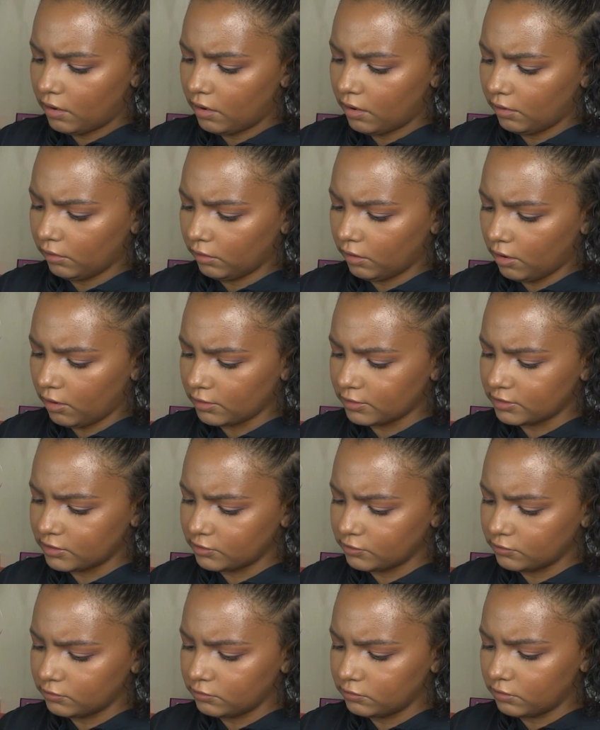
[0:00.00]

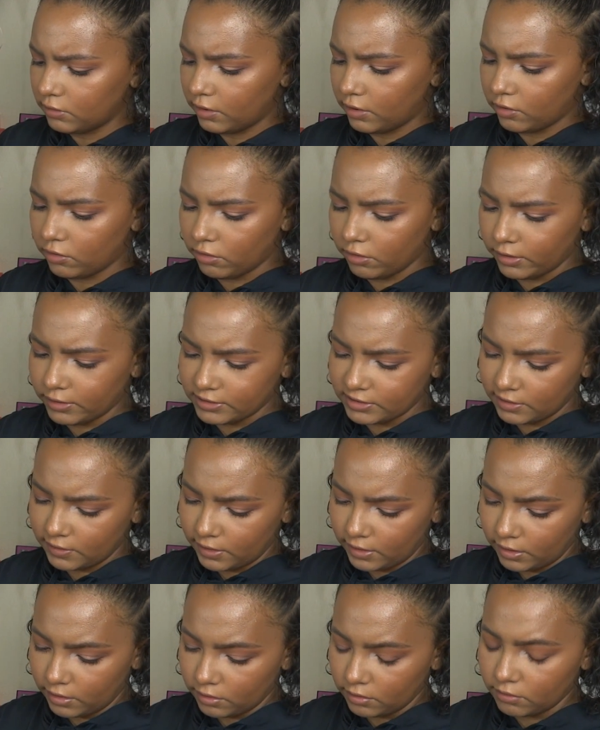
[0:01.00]
Aloxo. I don't know how you say
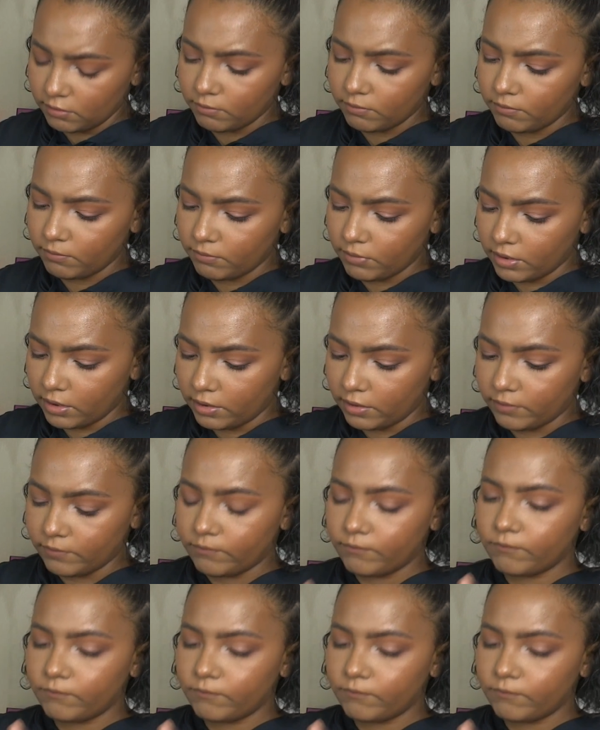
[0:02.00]
that, but